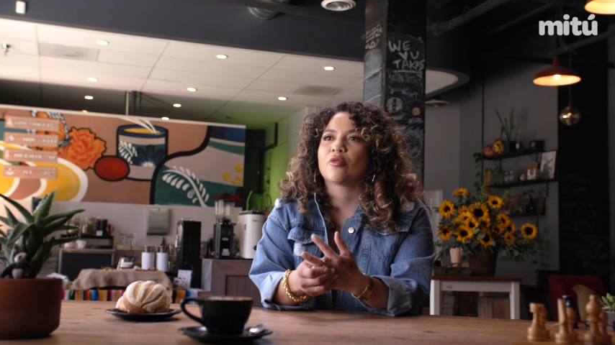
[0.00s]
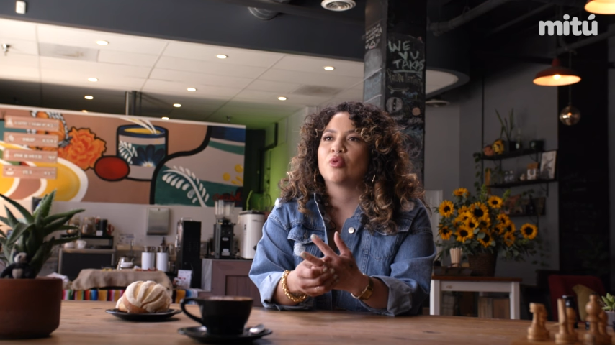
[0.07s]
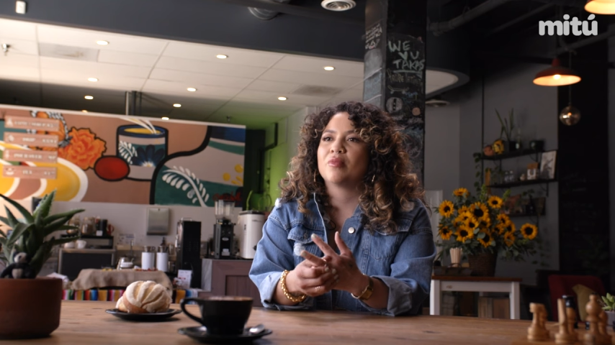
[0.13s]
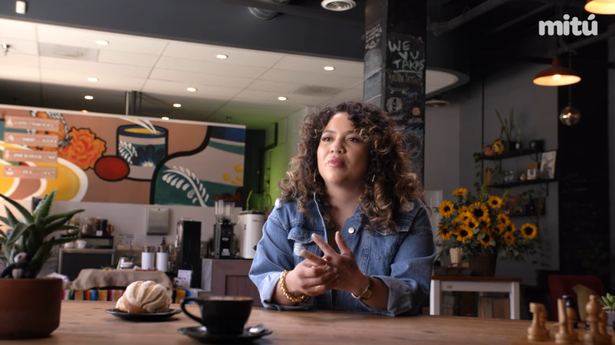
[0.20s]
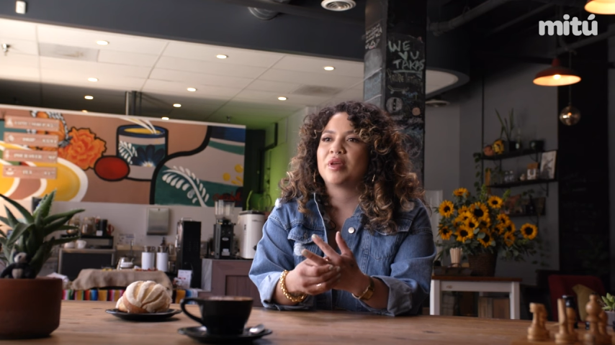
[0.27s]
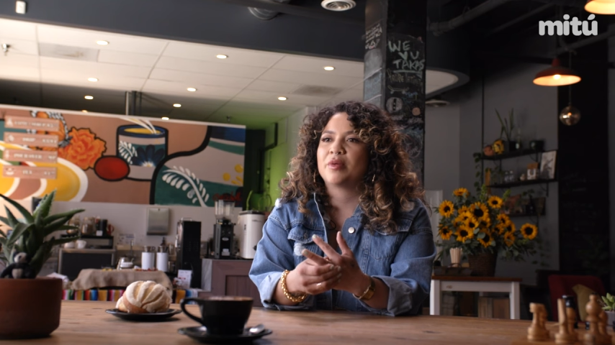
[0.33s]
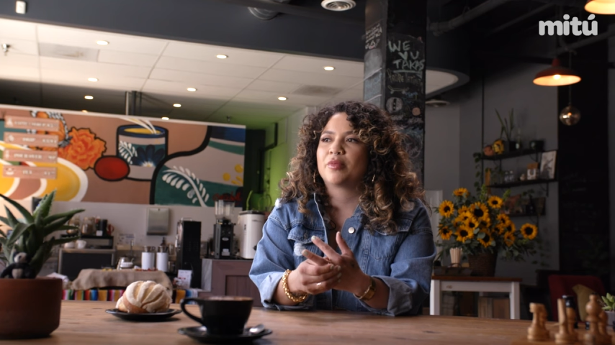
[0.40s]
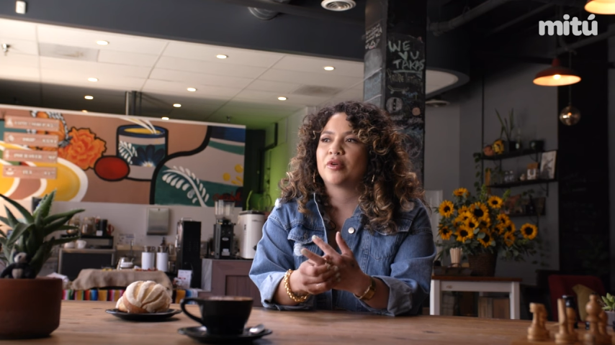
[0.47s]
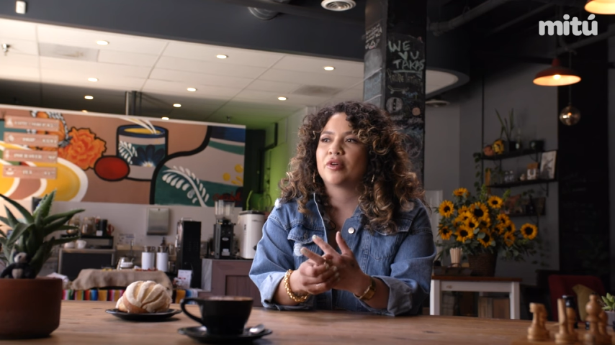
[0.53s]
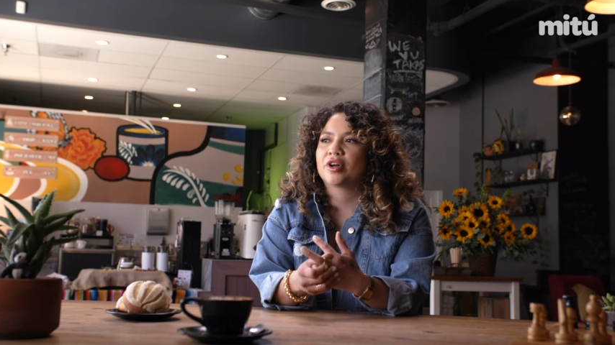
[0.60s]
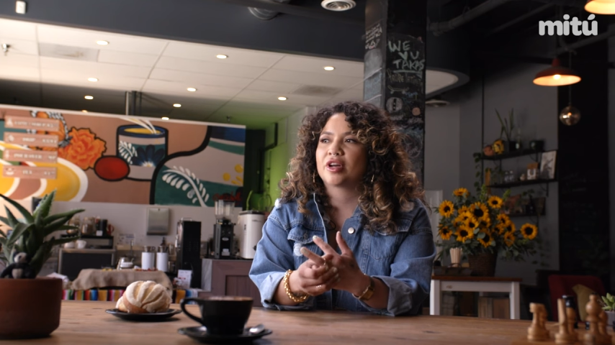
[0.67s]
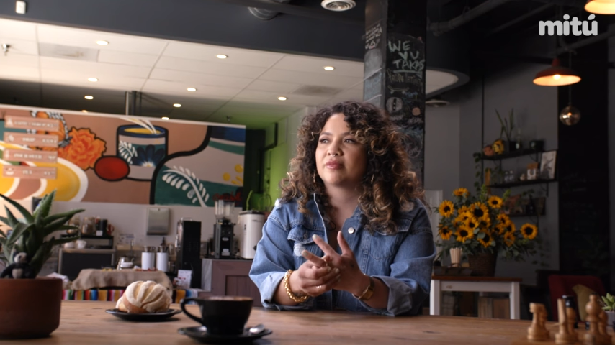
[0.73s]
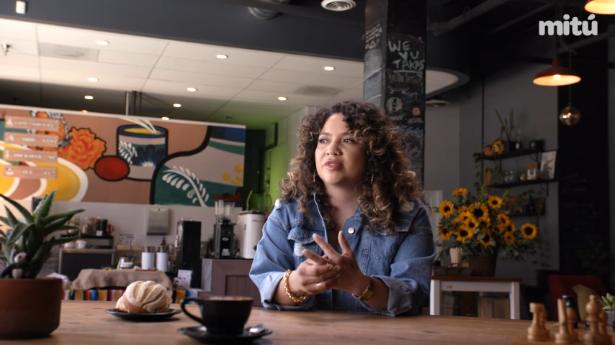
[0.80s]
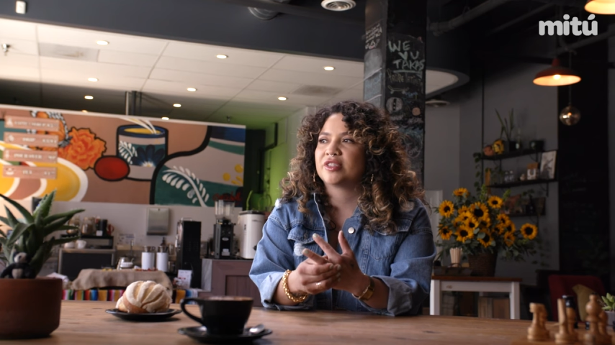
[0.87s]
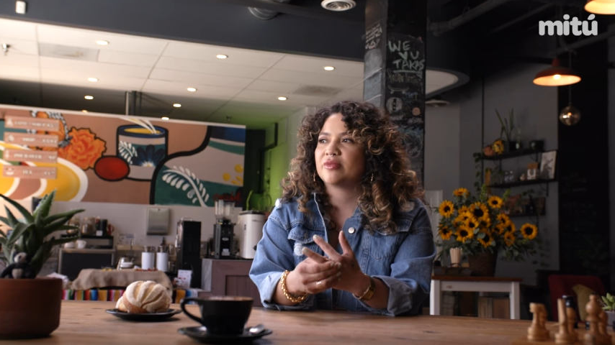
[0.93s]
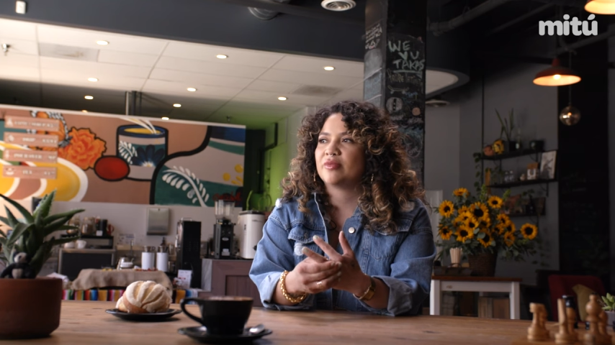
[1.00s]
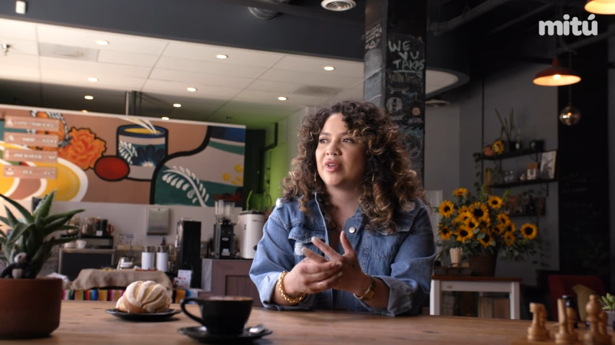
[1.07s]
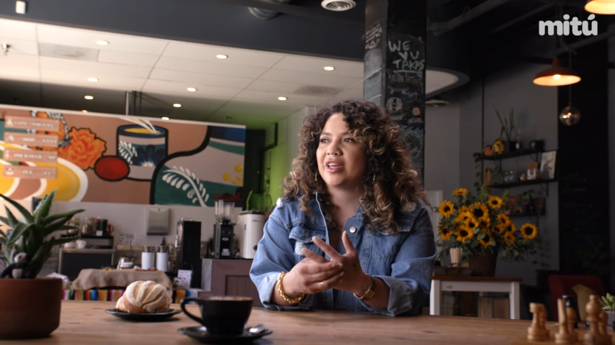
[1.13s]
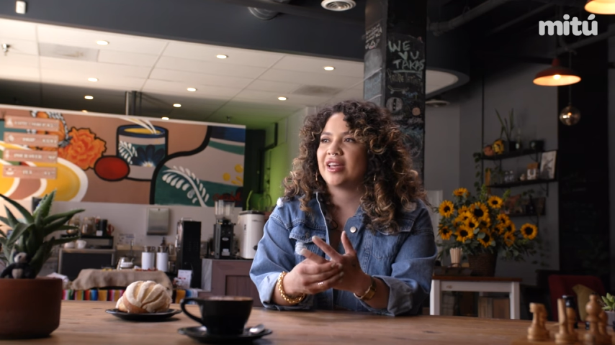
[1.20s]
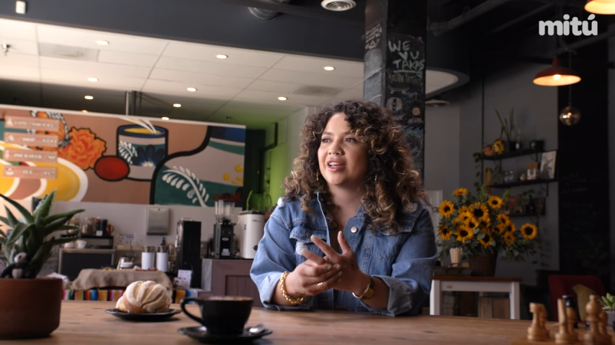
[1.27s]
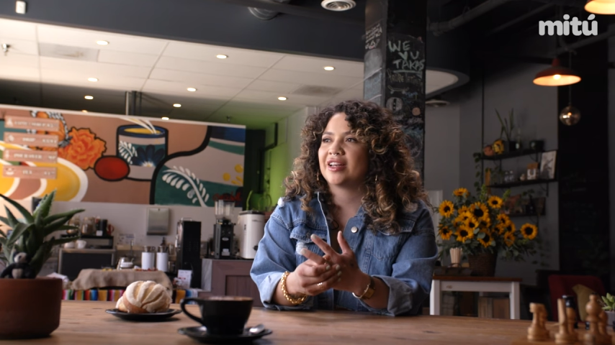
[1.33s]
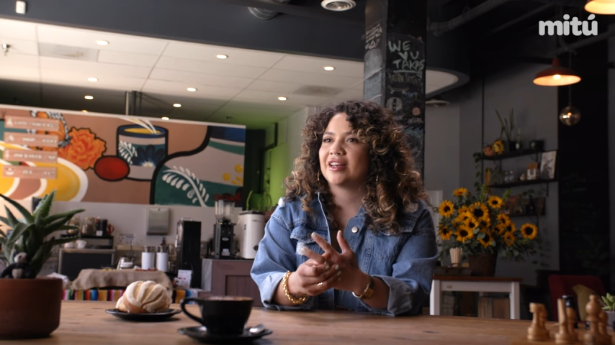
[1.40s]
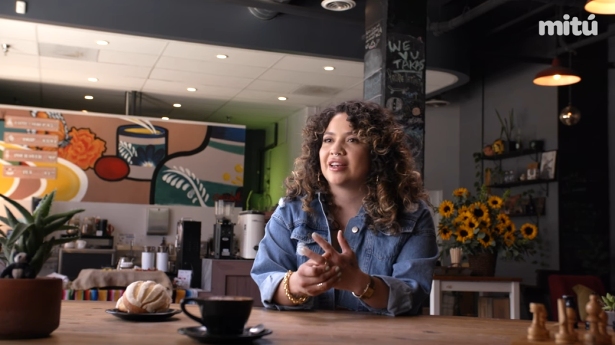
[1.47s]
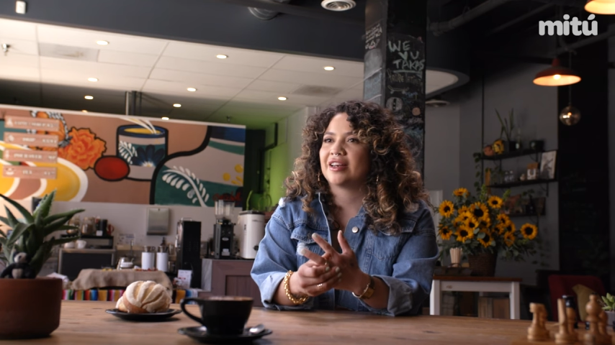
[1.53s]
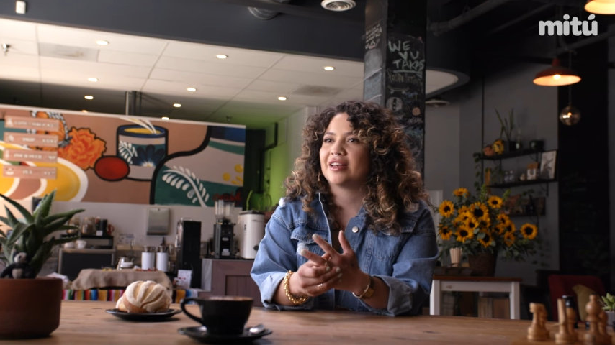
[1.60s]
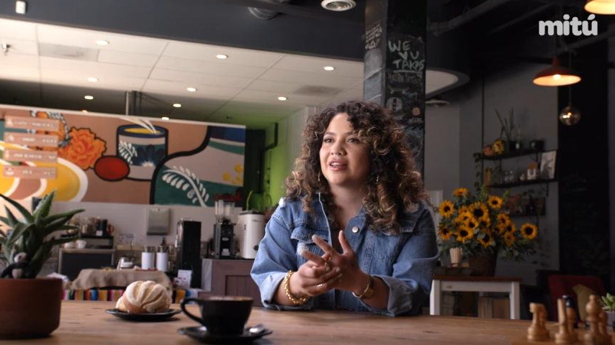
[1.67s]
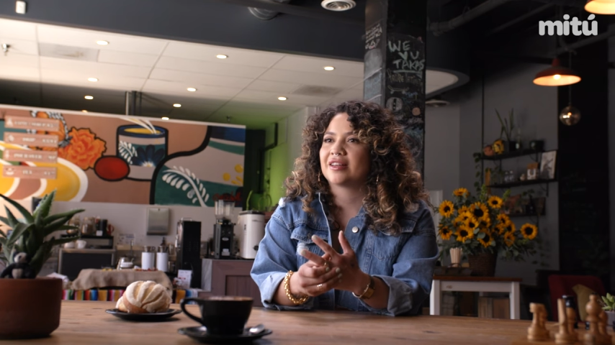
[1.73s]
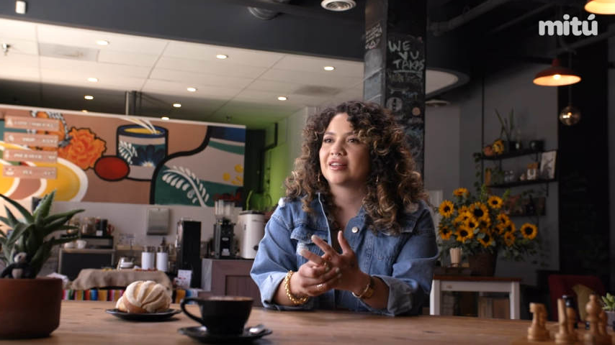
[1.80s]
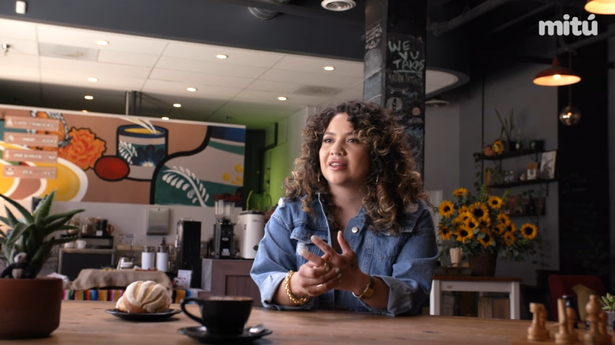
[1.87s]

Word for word: When people come to me and